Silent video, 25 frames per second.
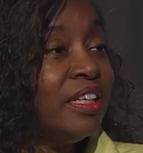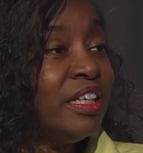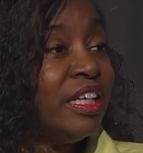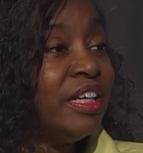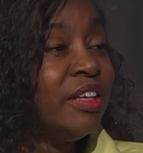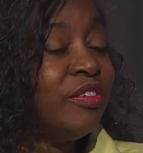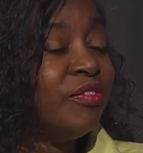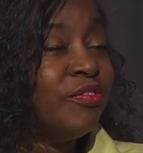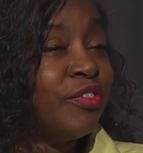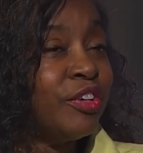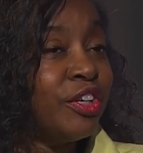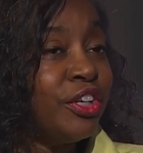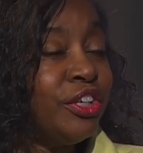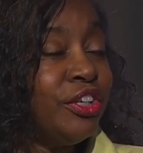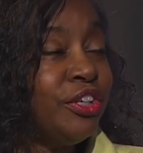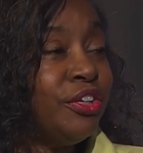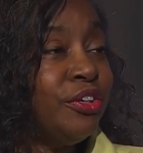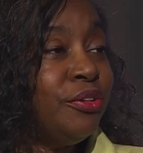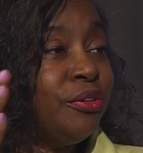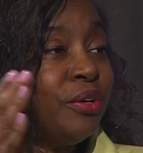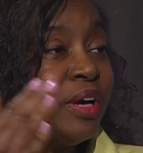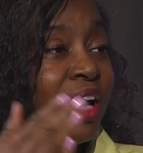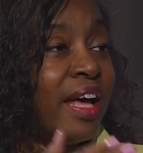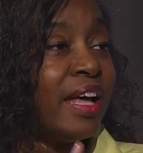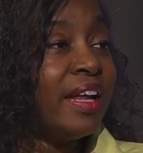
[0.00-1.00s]
for
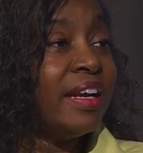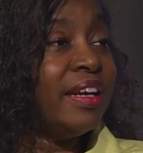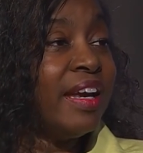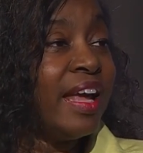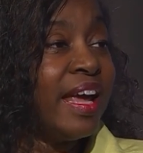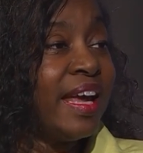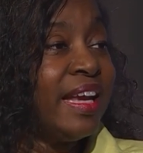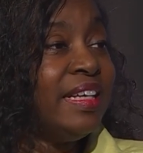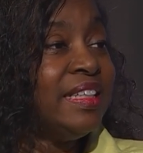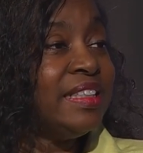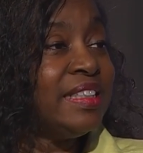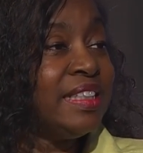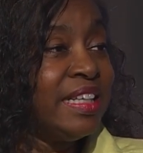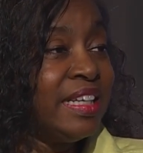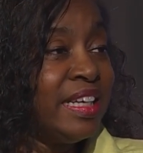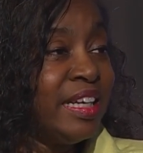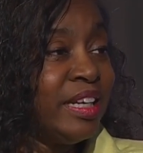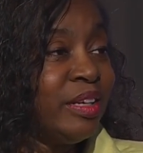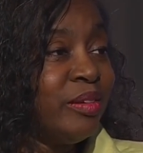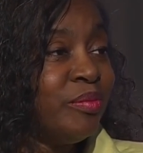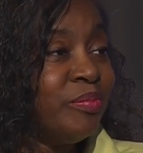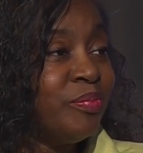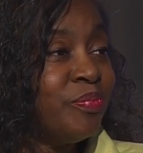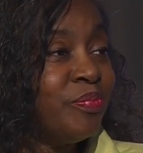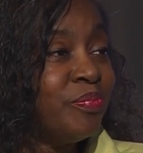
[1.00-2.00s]
you at
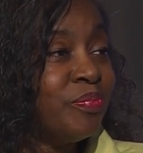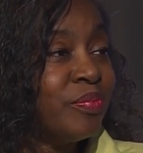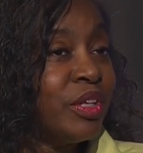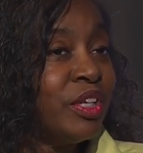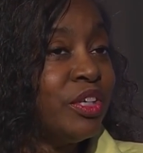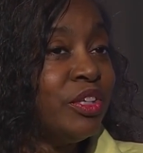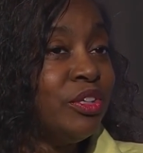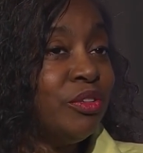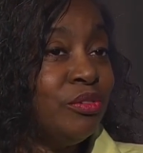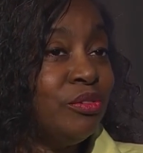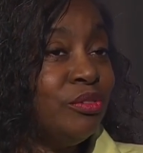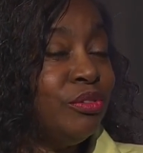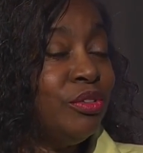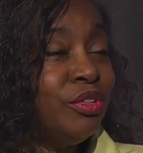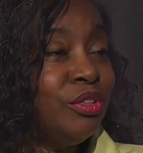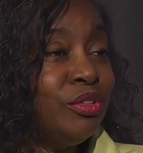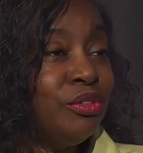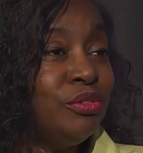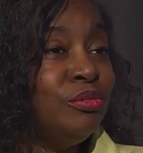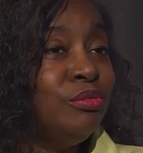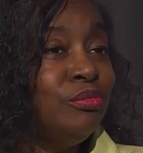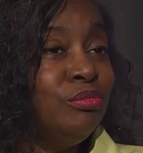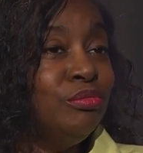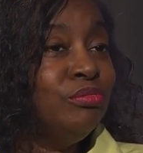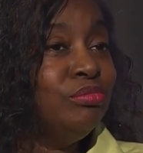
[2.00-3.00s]
18,
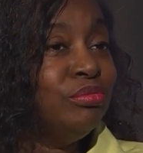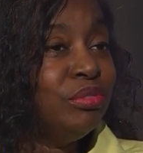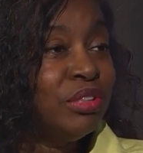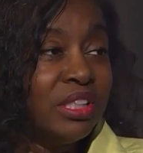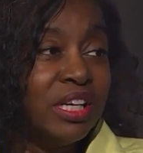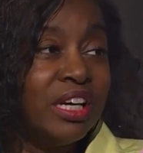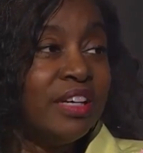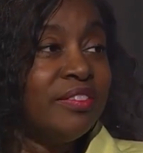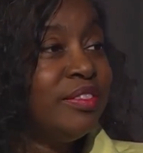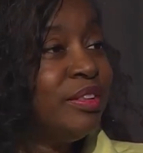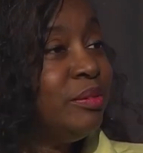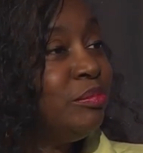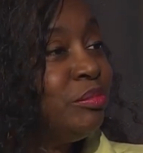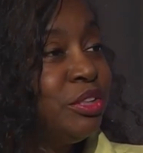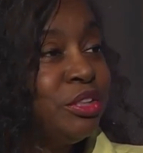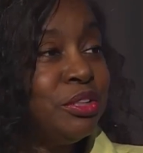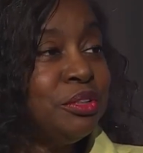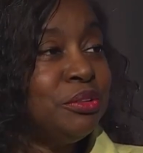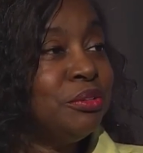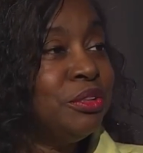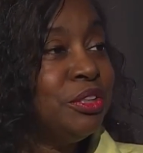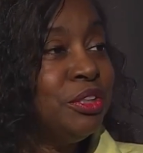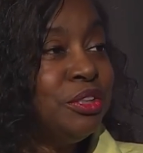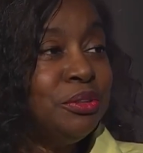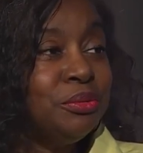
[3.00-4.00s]
you loved him
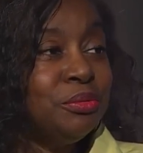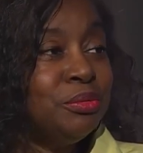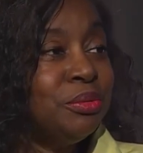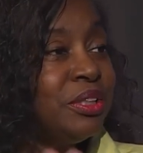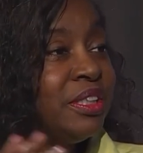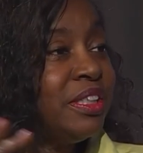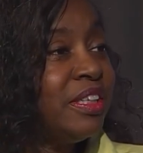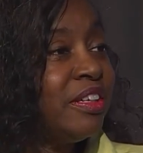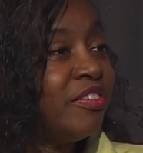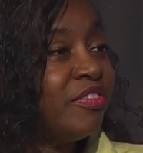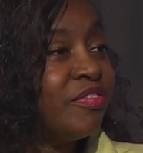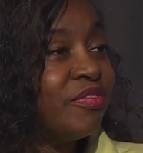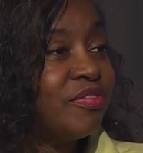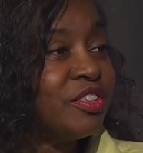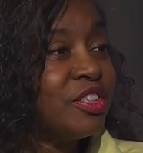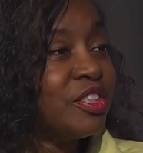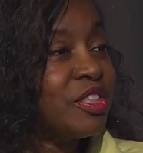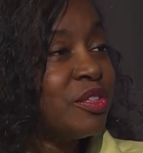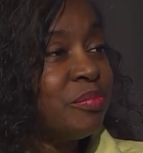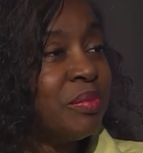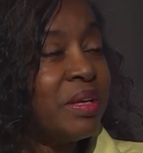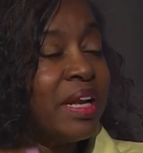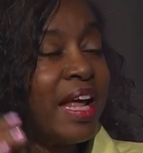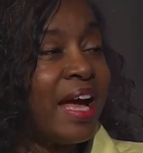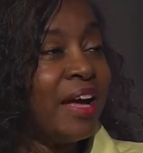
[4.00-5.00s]
too, and you would have
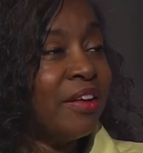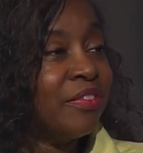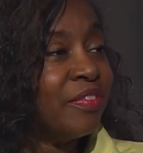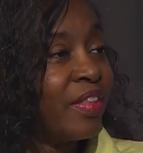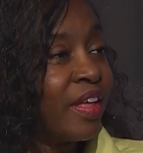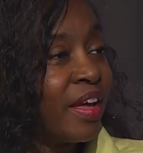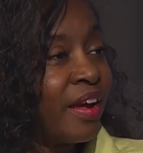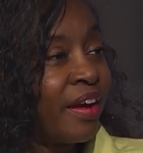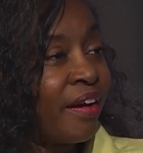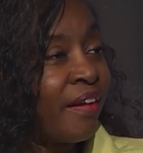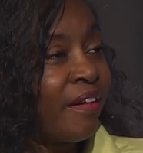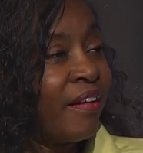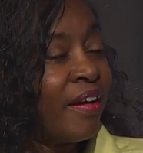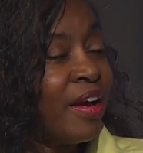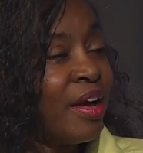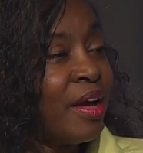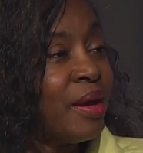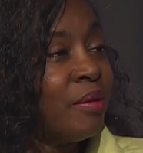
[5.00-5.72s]
just been out there.